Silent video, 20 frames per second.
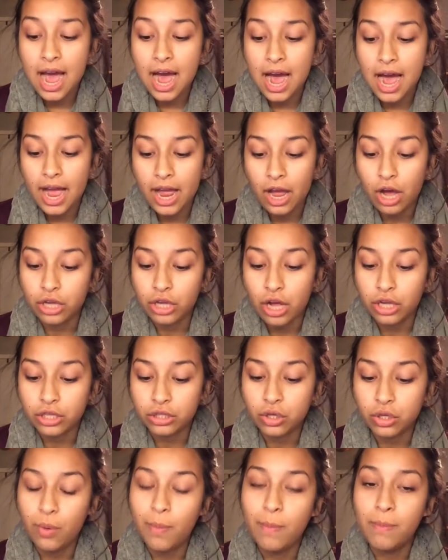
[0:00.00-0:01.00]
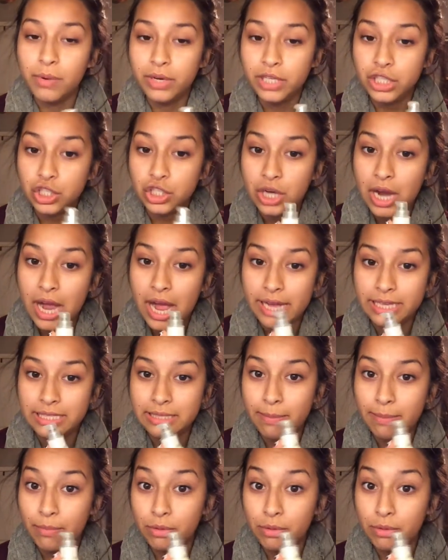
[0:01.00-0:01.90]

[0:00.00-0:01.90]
I also moisturize